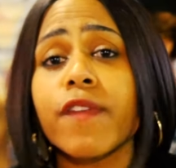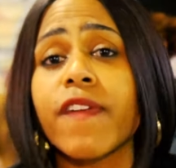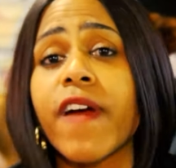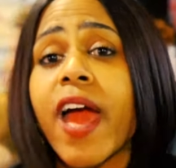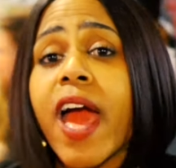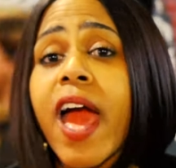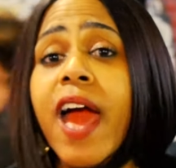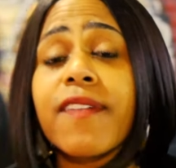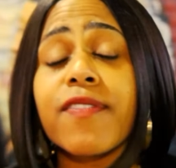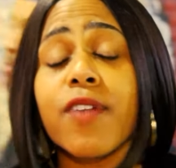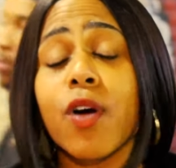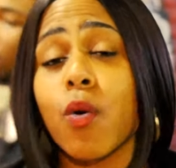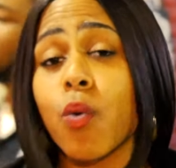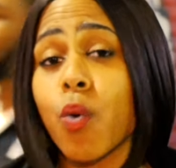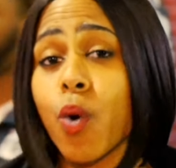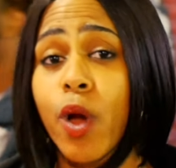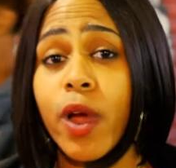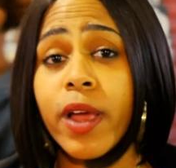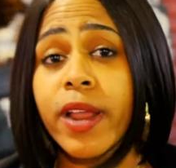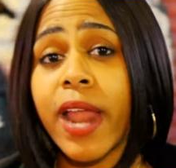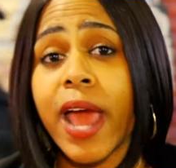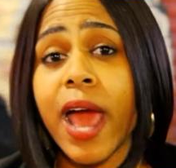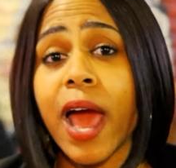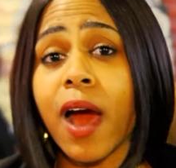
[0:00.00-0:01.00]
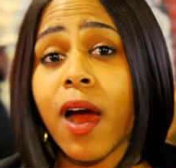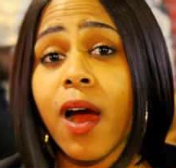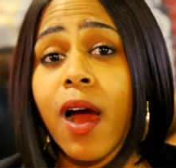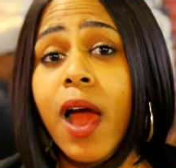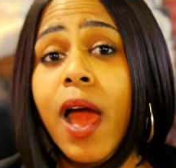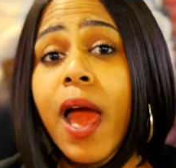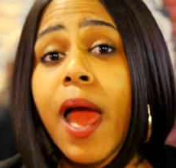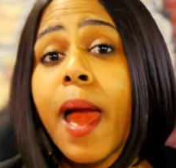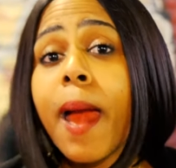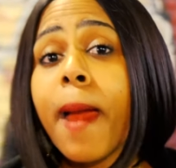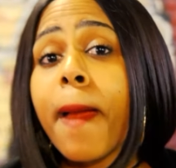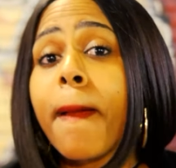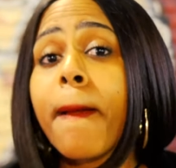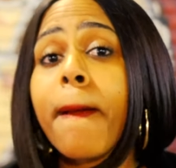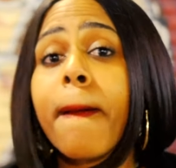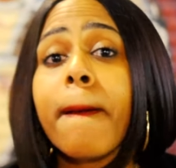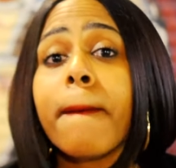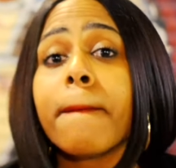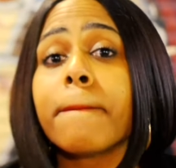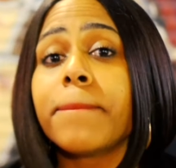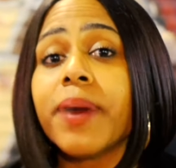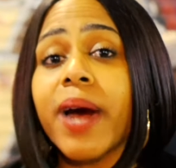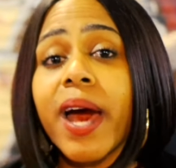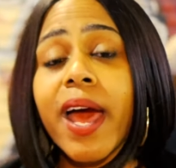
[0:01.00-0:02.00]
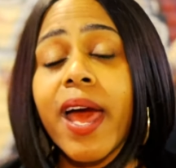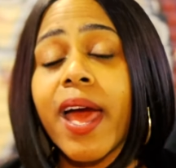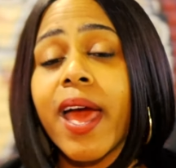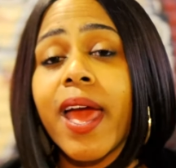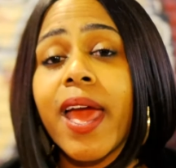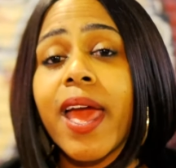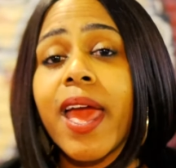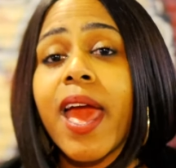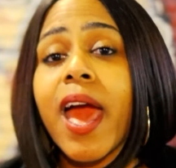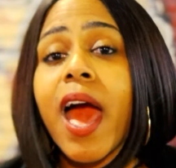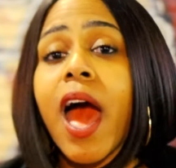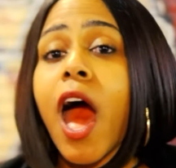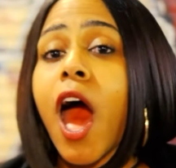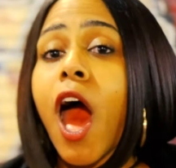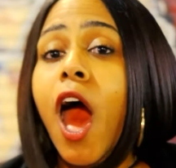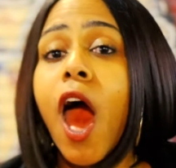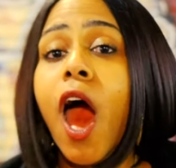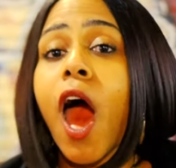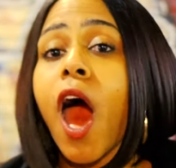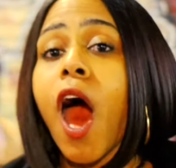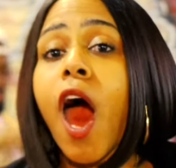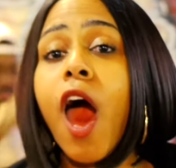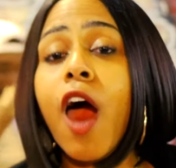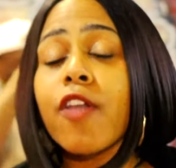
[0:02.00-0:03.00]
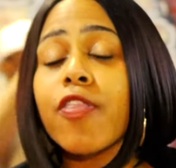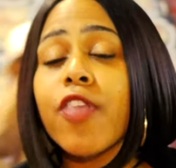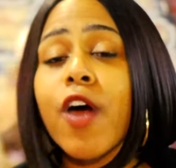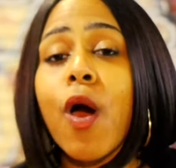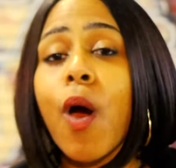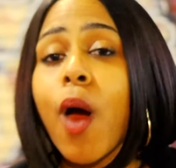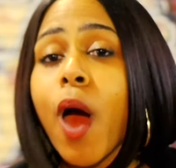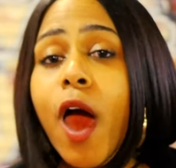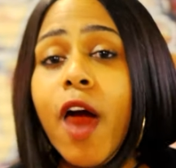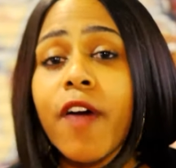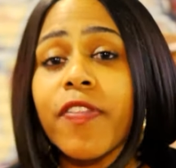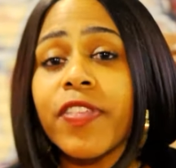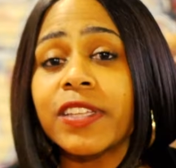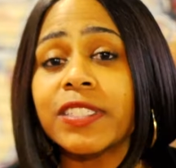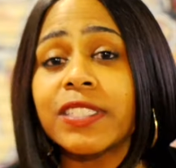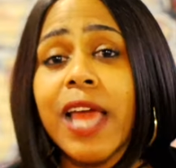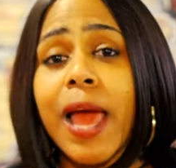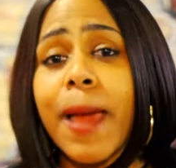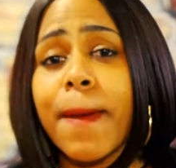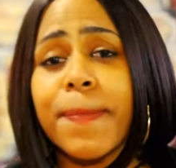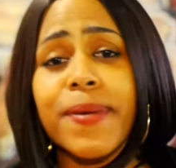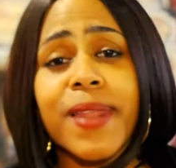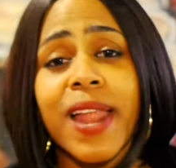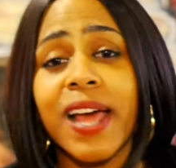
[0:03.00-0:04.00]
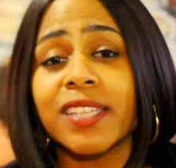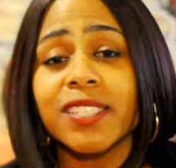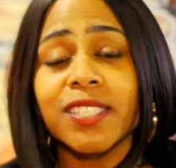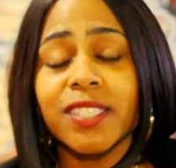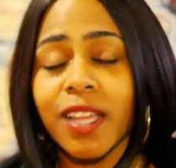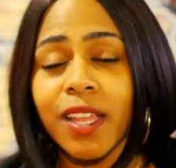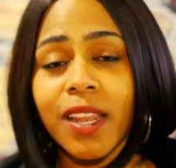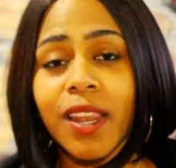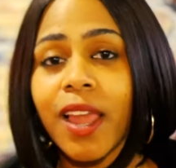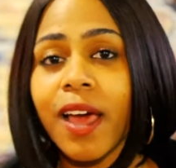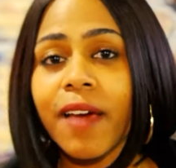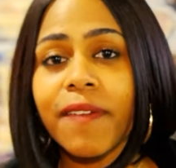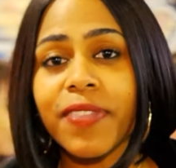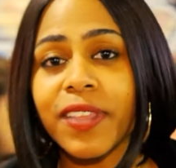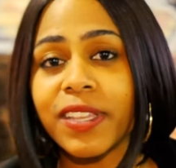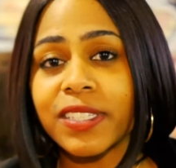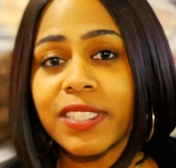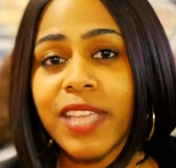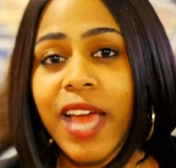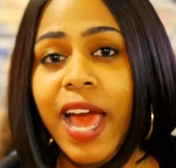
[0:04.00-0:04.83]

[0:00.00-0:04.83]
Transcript: if I have a warrant out, but although all this happened, I still love this